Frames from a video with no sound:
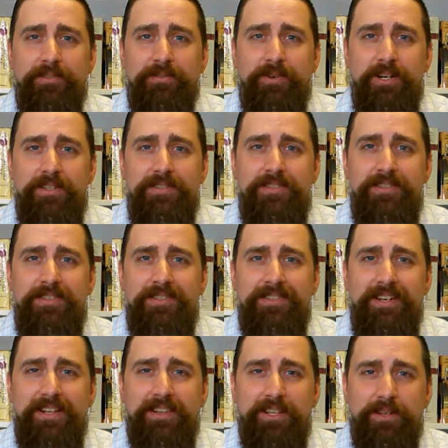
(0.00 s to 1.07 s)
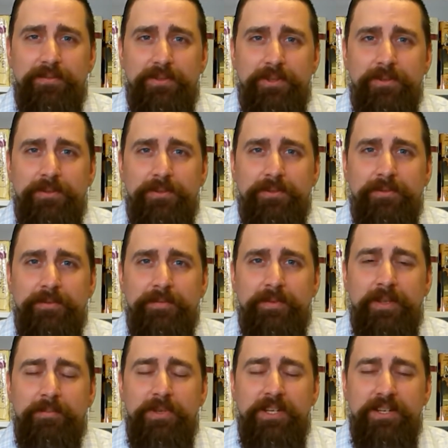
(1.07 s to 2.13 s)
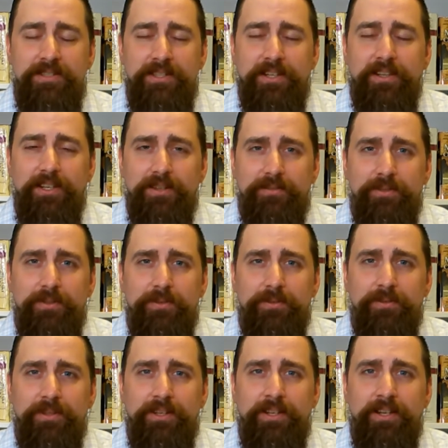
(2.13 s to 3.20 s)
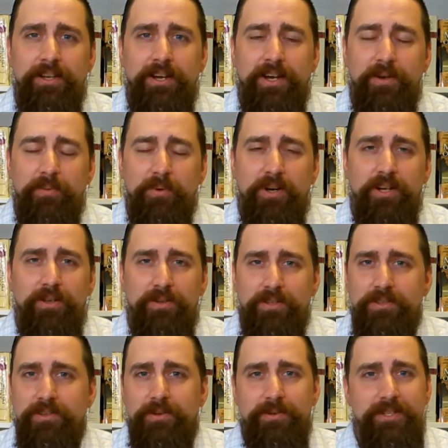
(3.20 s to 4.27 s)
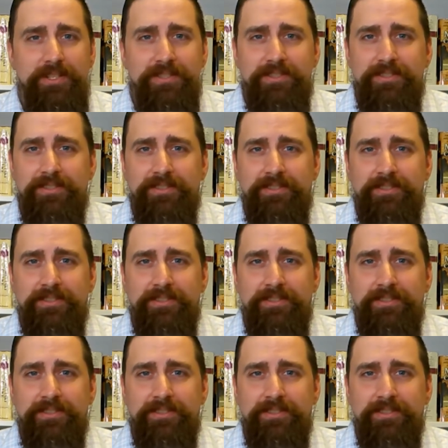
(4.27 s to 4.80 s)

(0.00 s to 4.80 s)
Friends, I love you, and because I love you, I want you to know this.